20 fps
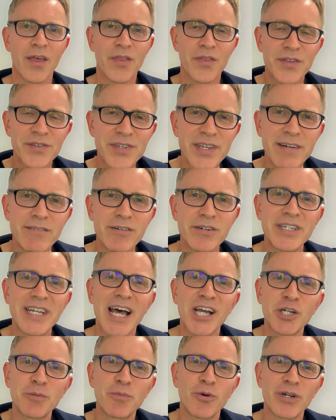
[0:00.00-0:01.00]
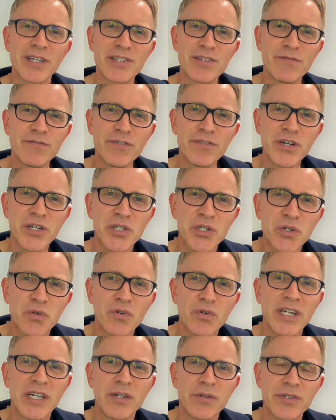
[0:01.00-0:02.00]
The Xero dashboard is the first
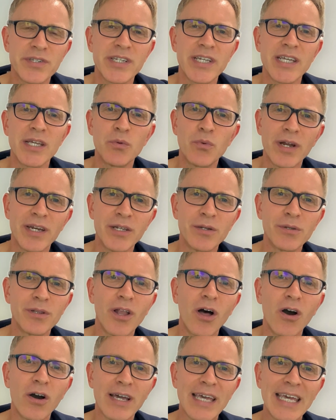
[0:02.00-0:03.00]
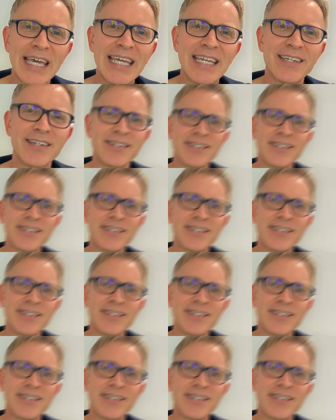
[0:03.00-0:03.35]
screen you see when you log into